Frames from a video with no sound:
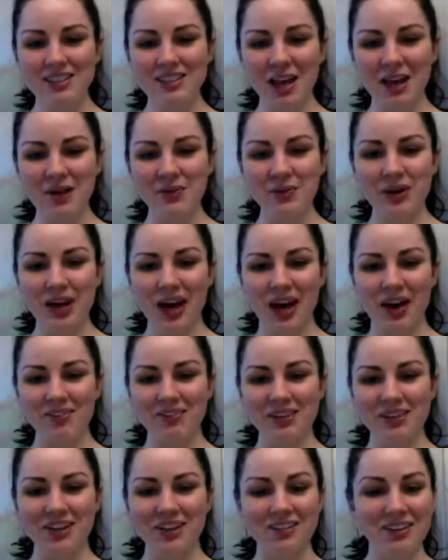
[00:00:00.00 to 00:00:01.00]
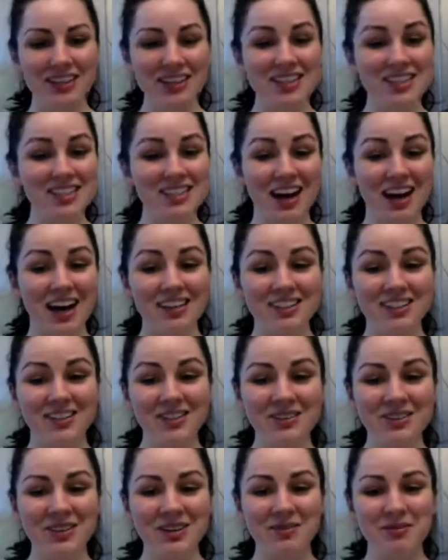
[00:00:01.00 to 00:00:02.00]
Today we have the lovely
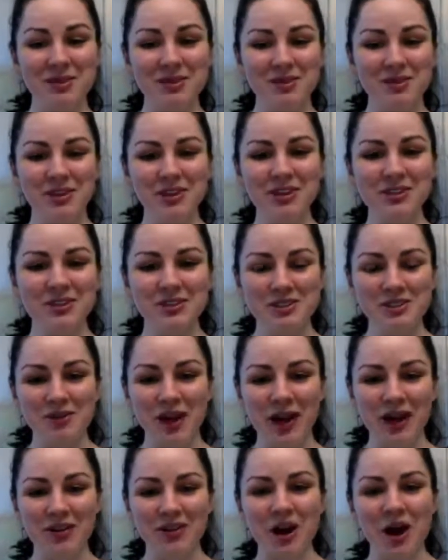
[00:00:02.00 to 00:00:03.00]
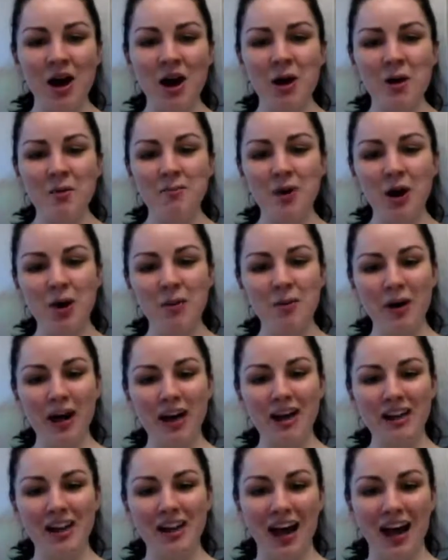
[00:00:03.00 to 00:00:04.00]
Natasha who's going to be talking to us about
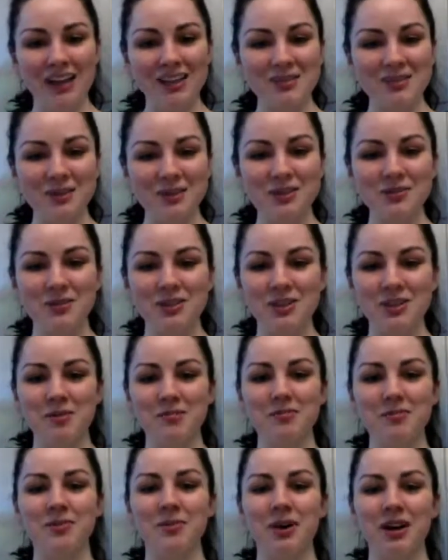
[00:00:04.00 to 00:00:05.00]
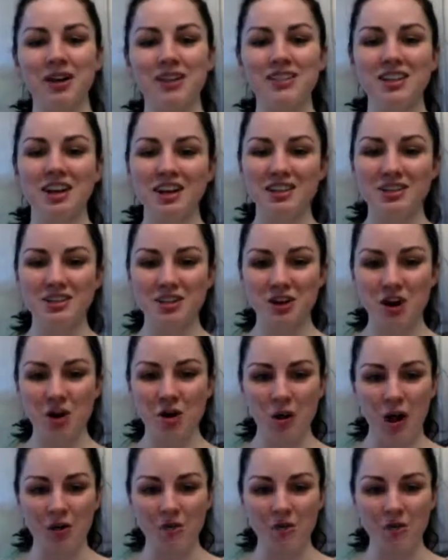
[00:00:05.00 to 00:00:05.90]
mobile enhancements, which I'm quite excited to know.